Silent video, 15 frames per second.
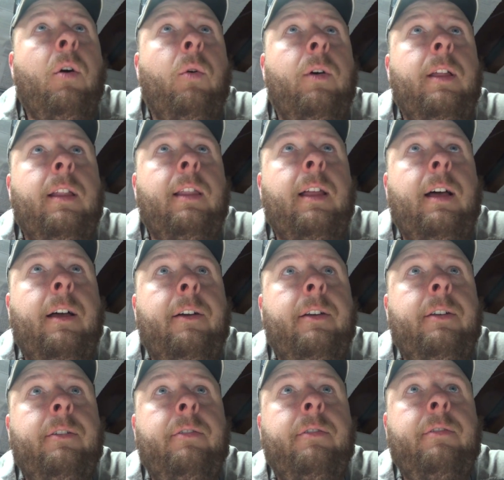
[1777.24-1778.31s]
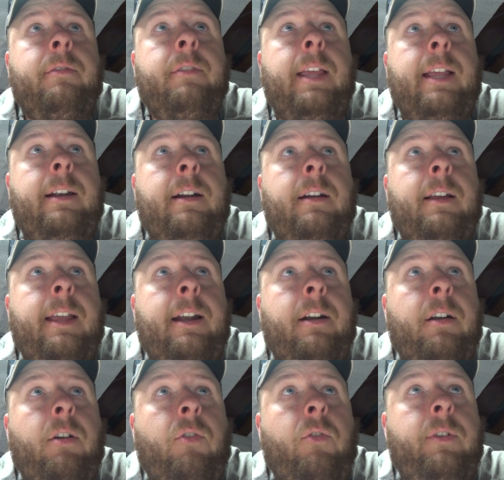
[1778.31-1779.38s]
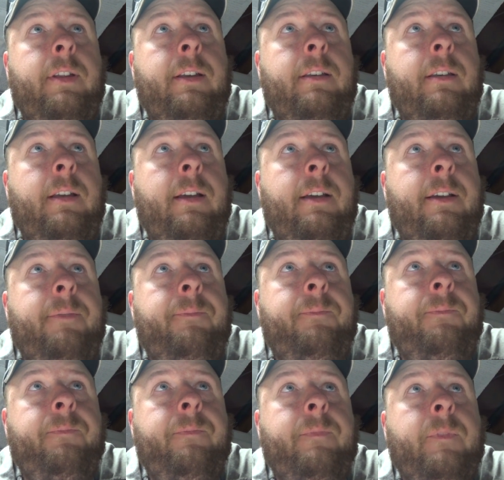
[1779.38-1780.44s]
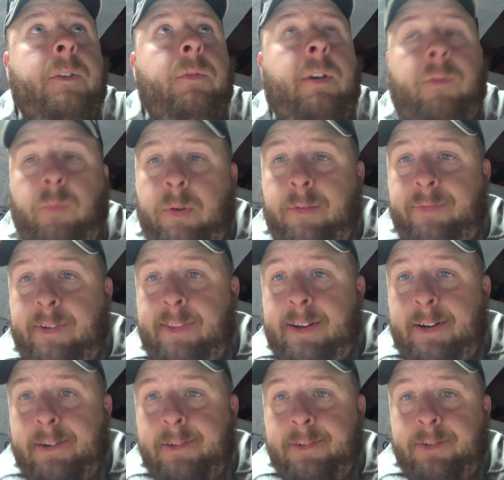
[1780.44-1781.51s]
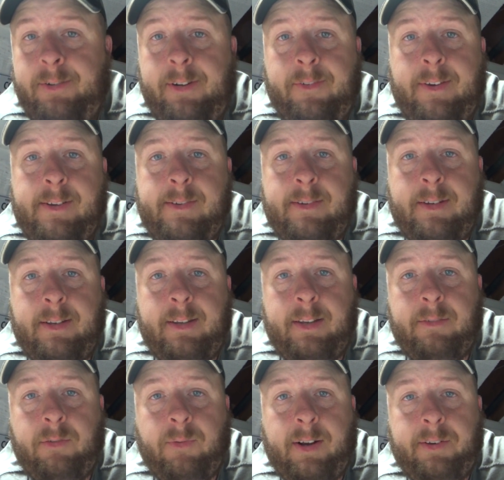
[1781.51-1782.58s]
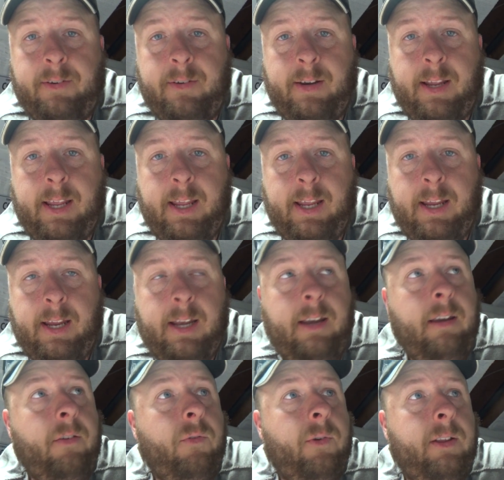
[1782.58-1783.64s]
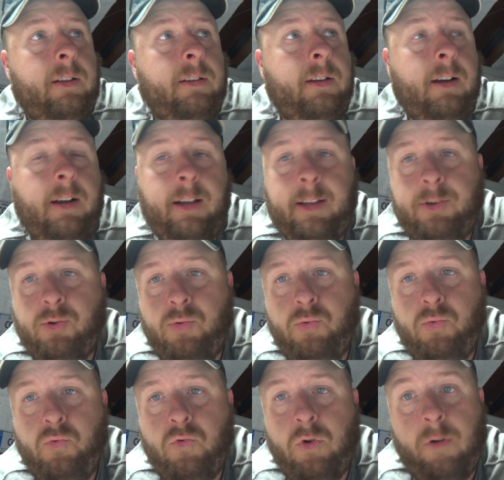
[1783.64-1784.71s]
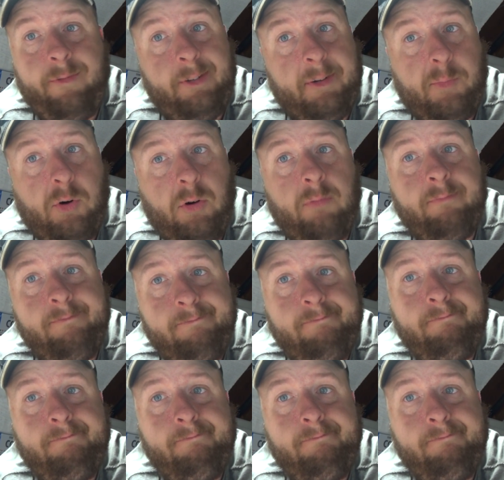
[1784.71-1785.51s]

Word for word: we'll uh, get, her, get her going and um, we'll have a bit of fun there. So anyways, uh, thanks for watching, and we'll talk at you hopefully tomorrow.